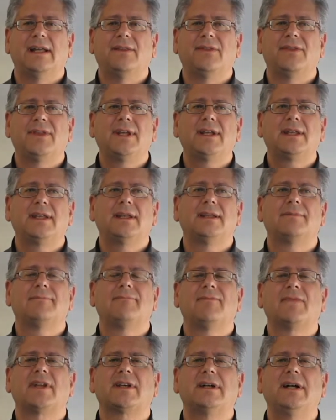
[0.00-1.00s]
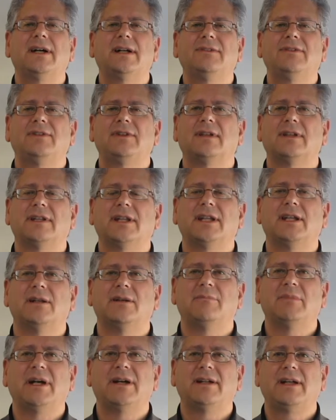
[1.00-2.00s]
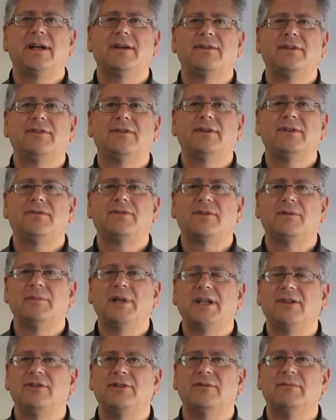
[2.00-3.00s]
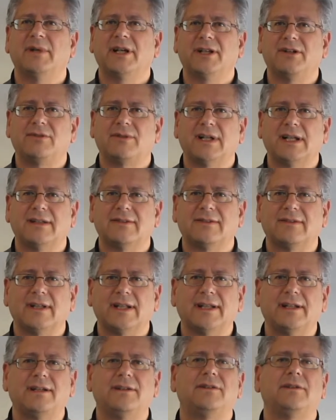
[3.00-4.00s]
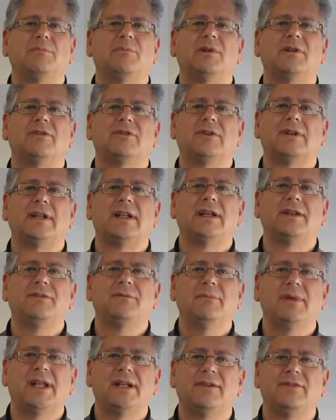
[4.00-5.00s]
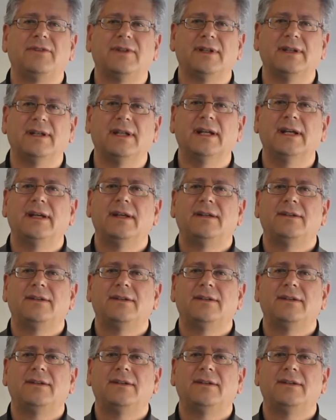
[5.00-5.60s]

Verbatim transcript: and thinking constantly about how this information might translate into personalized medicine,